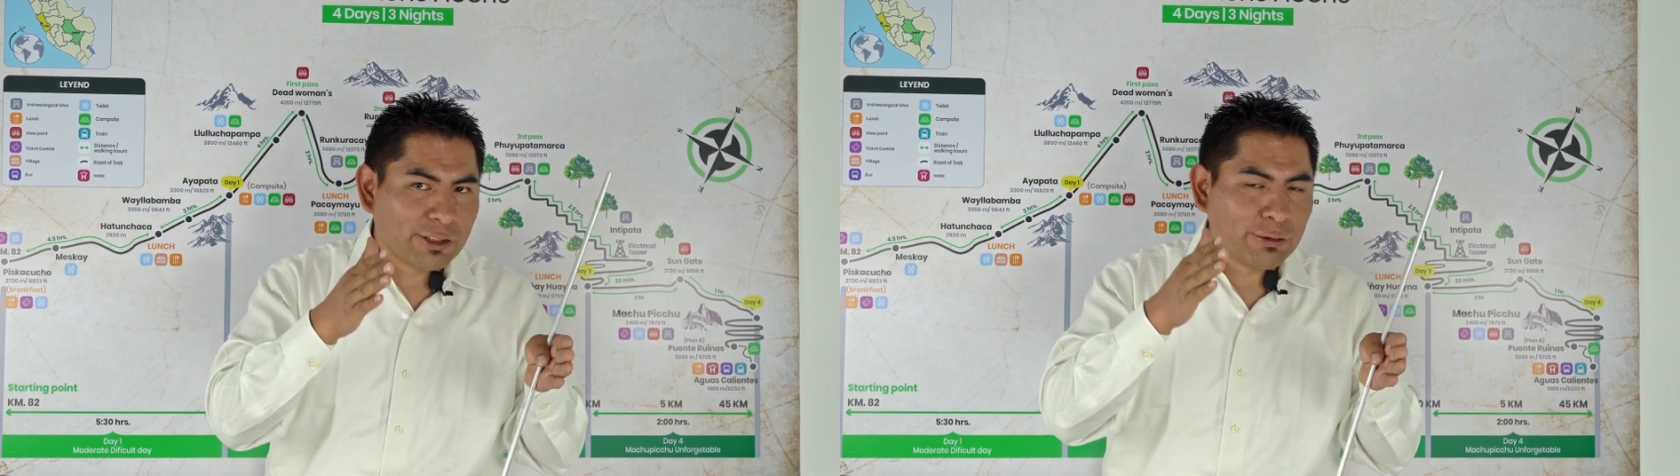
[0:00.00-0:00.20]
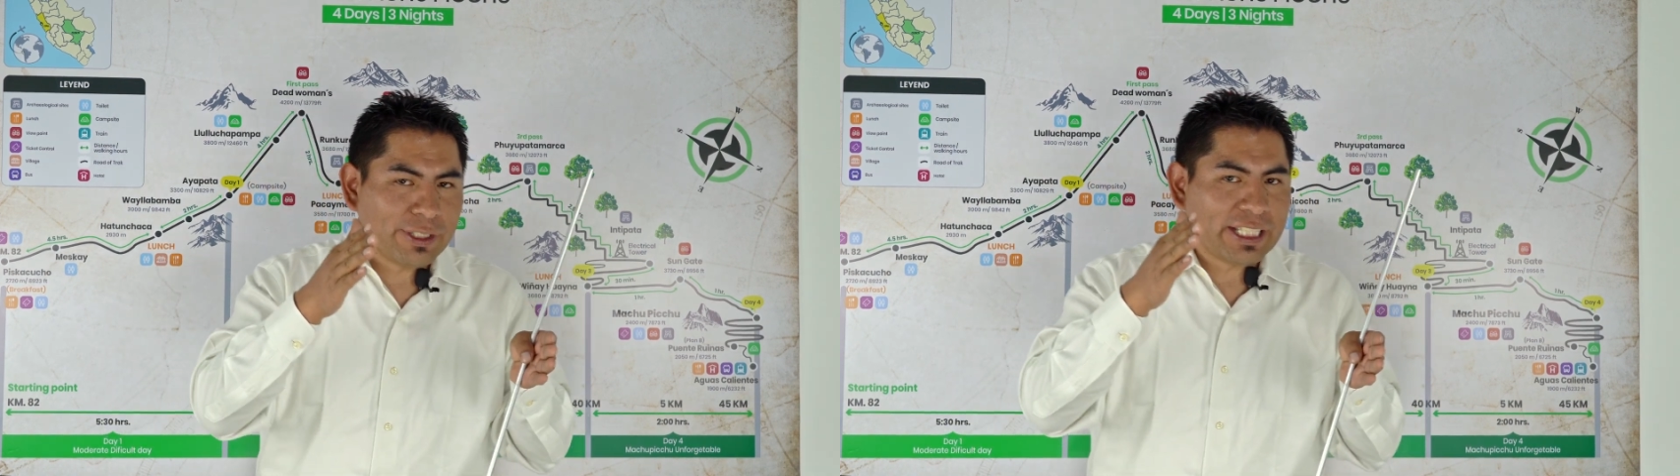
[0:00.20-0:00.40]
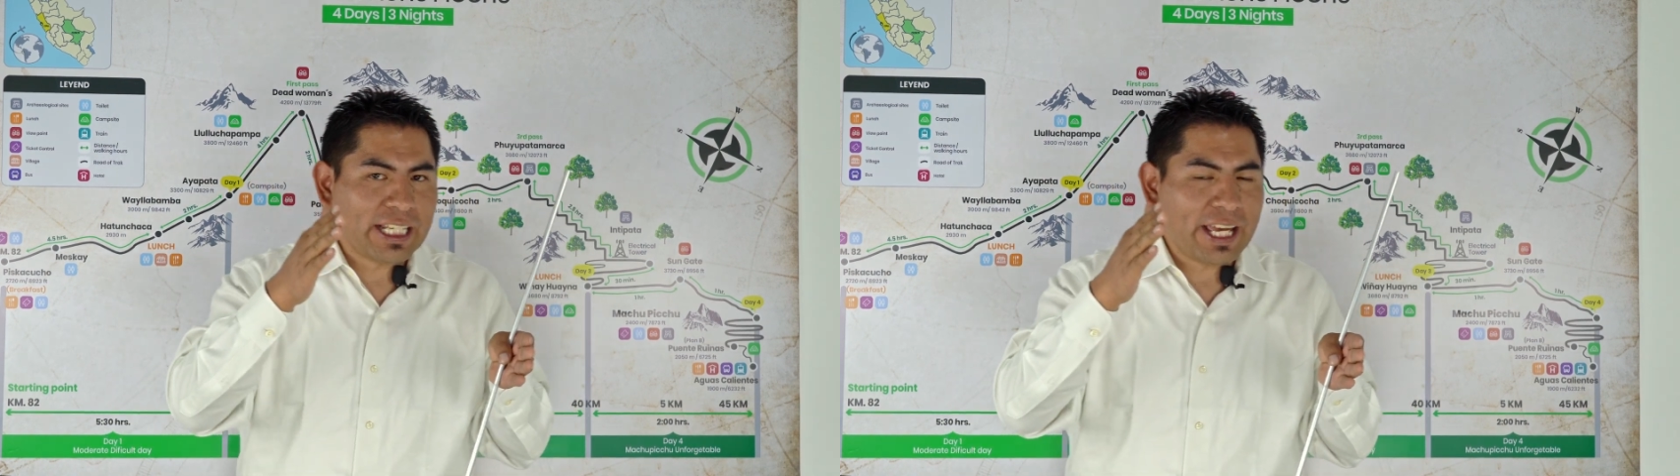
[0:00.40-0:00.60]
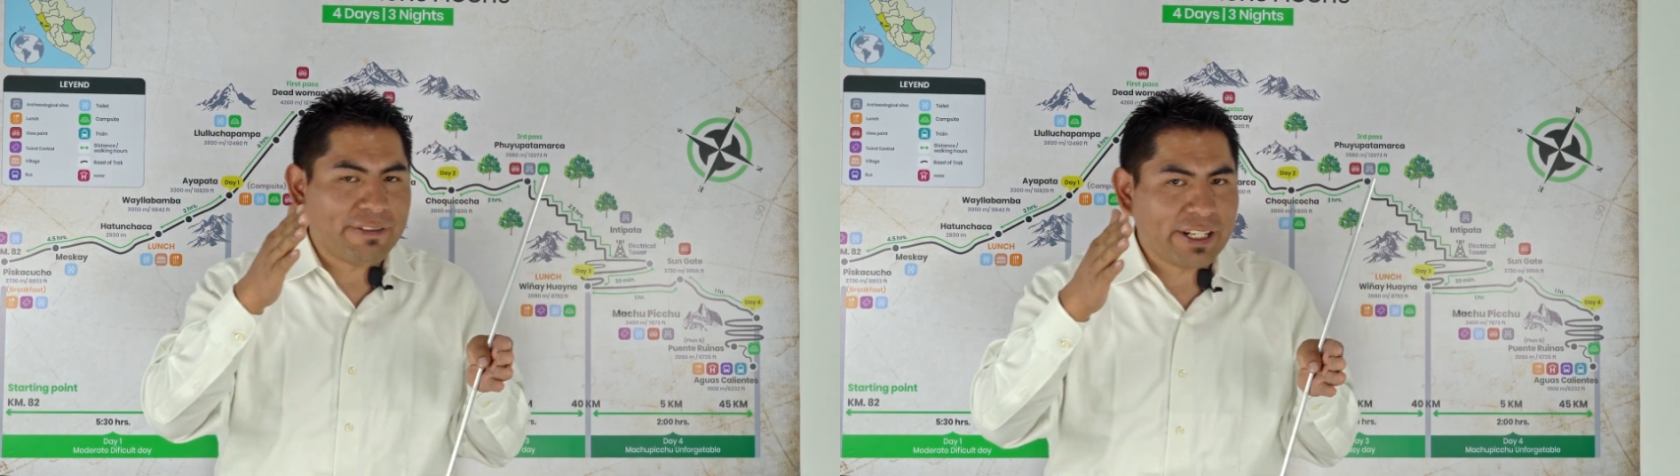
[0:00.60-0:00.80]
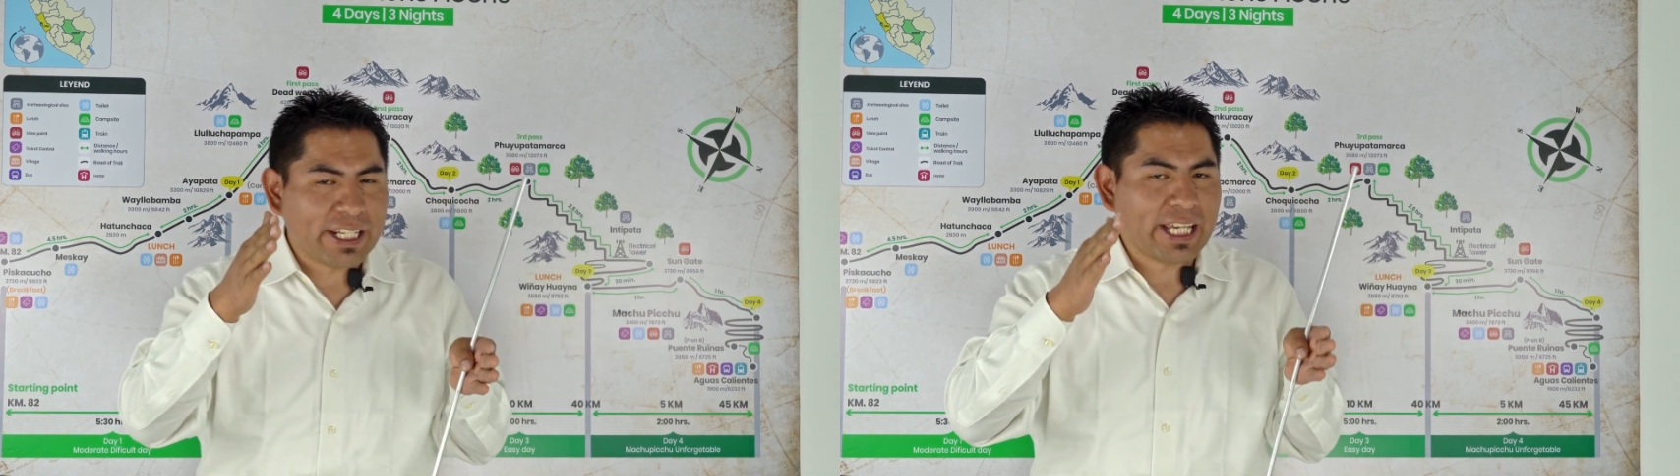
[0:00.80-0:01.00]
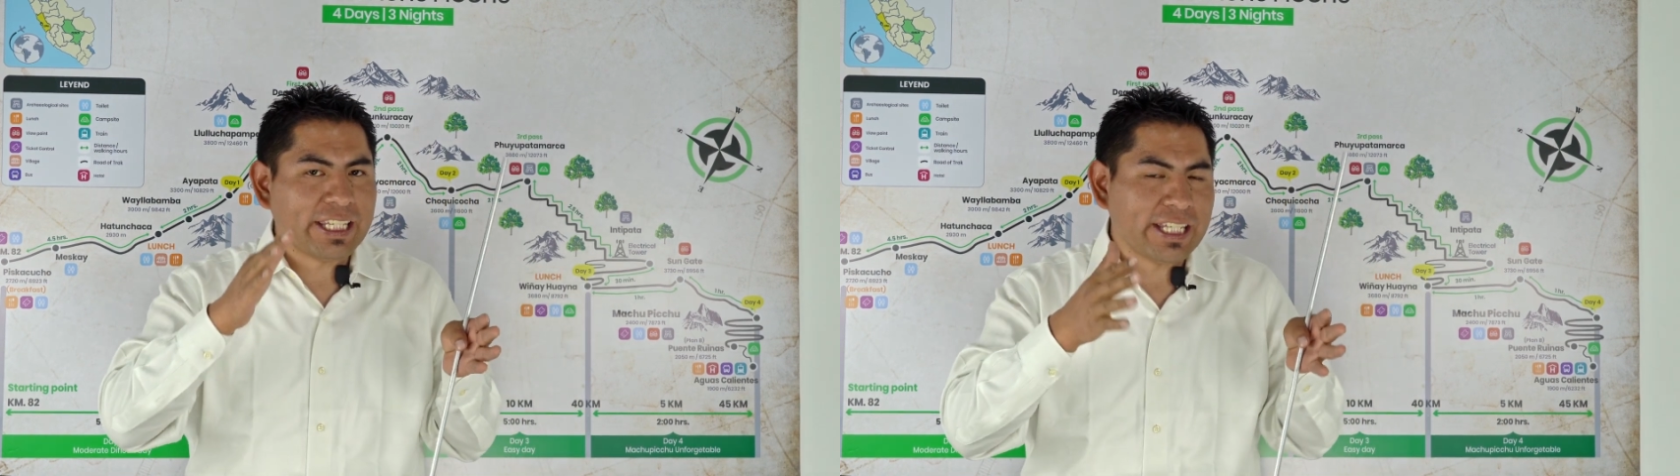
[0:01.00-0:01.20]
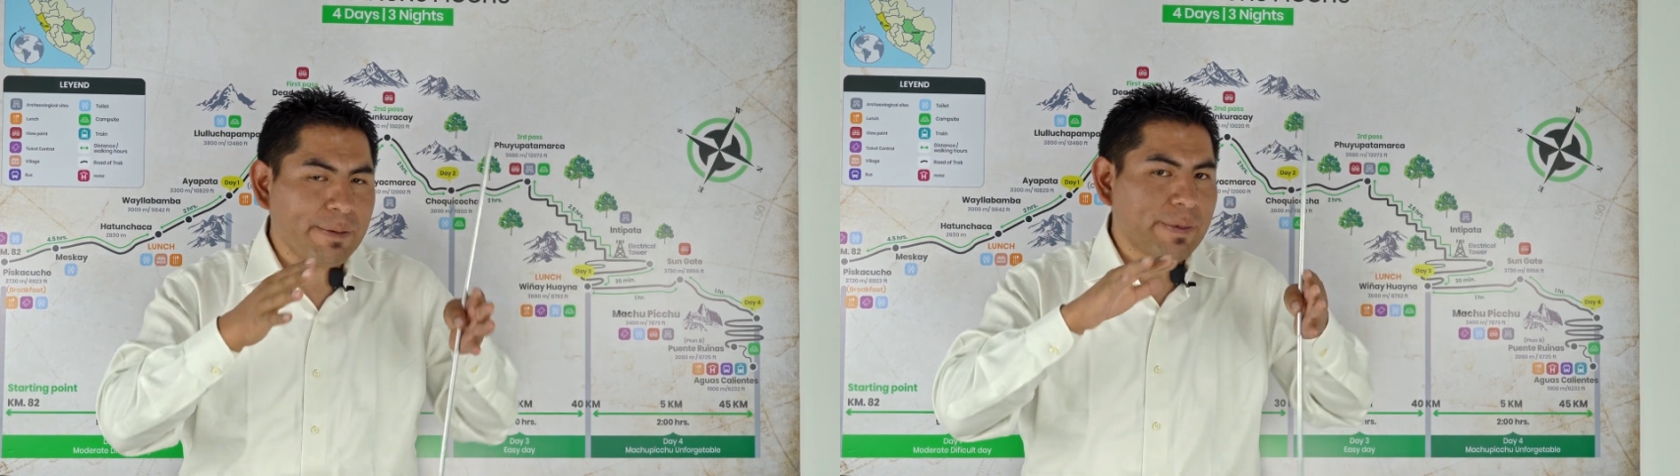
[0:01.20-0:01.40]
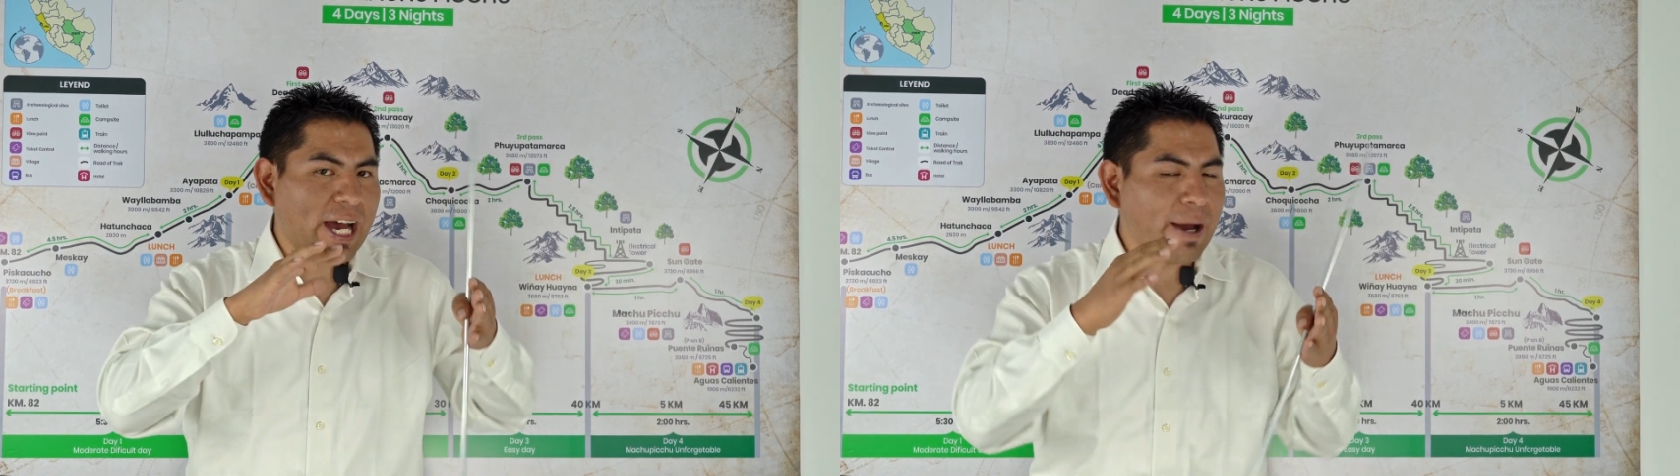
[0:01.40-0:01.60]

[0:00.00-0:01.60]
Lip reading: to 11 a.m.